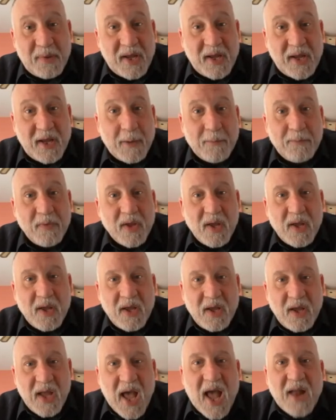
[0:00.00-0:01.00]
be
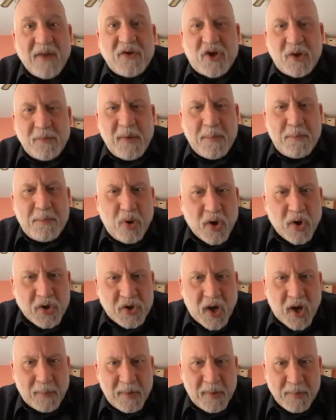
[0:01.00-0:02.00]

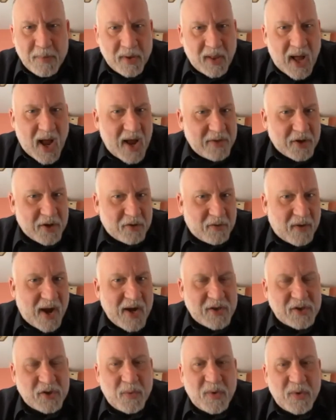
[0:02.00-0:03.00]
pushed on people either,
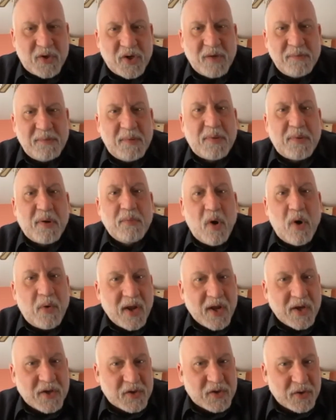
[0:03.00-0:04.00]
right? So we shouldn't be
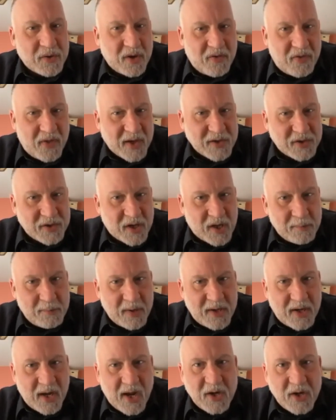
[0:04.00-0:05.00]
promoting certain things that could
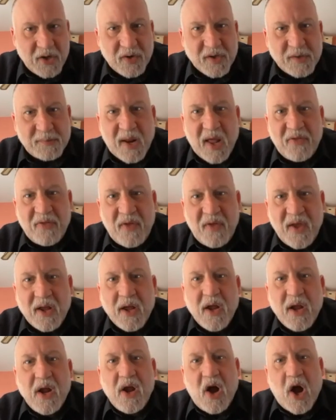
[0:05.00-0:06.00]
be dangerous. But I think
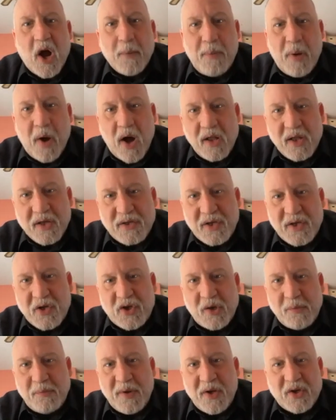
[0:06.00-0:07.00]
our policy
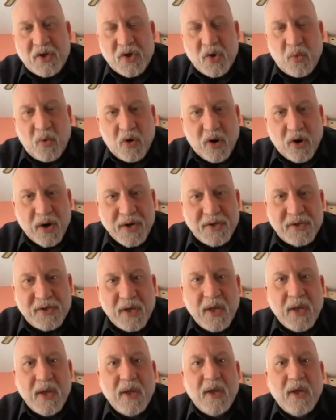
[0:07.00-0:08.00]
should be
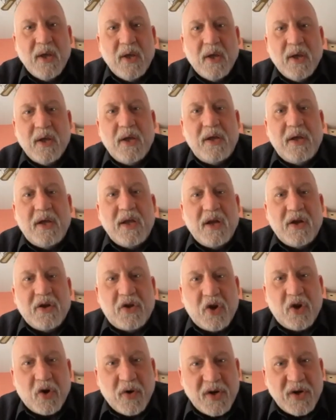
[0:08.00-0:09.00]
towards
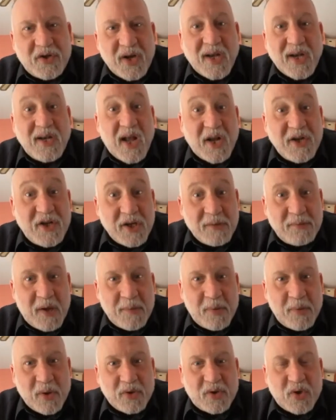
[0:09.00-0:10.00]
encouraging, nudging
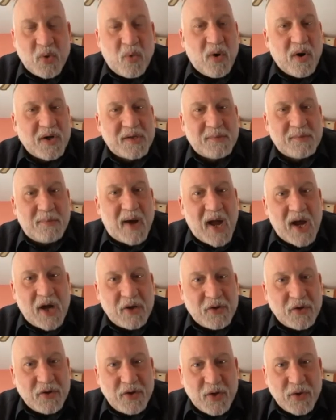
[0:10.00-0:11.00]
people towards
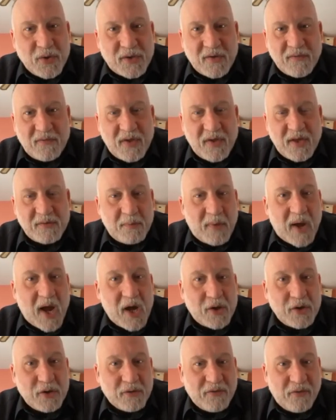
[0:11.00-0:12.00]
milder use of these
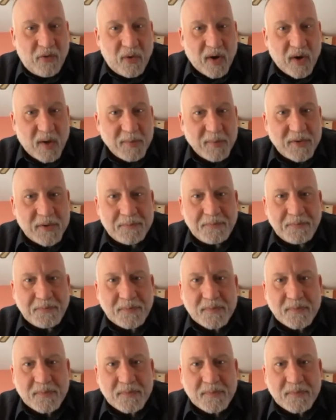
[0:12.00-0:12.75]
milder forms,